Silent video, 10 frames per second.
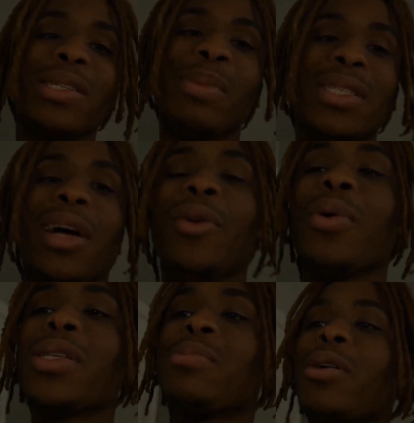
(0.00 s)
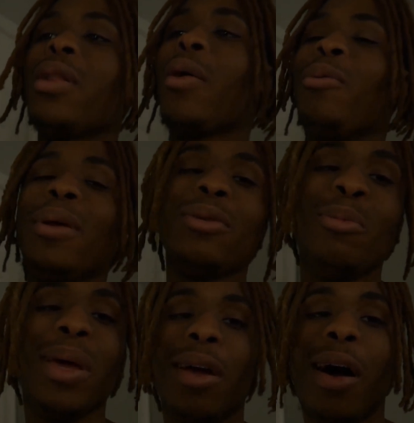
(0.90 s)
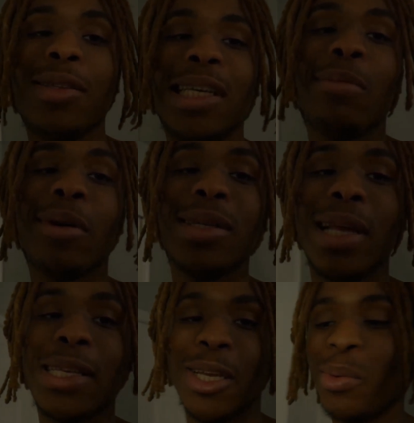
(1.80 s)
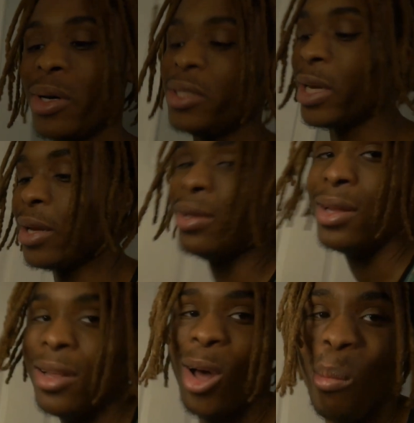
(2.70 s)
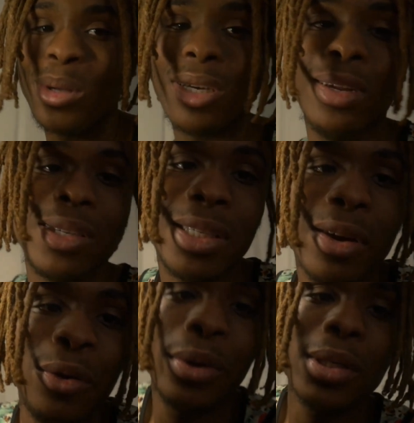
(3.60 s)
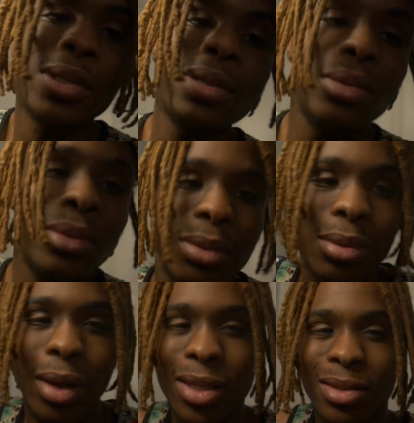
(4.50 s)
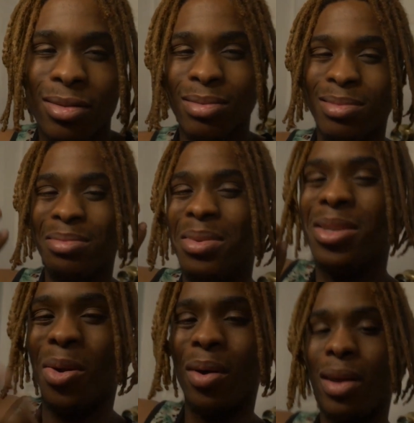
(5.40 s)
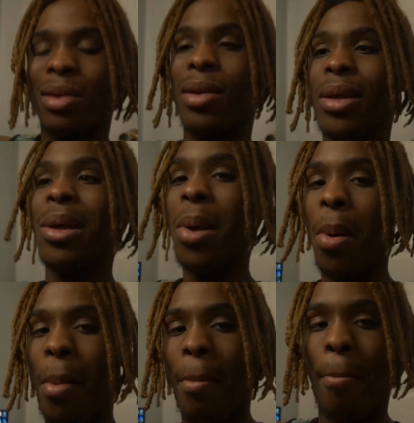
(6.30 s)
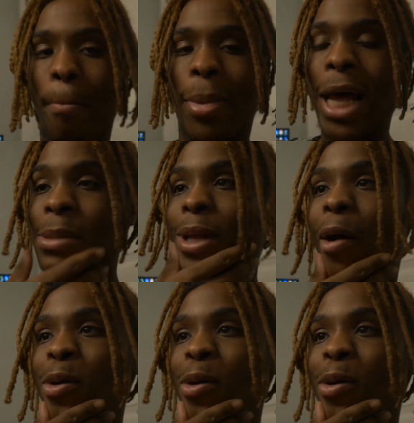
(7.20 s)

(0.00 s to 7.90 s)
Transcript: it just makes a lot of noise, bro. Like, we're making, we're making content, bro. That's the last thing you want. It's like a whole bunch of unnecessary noises. It's just, it's annoying. But that's that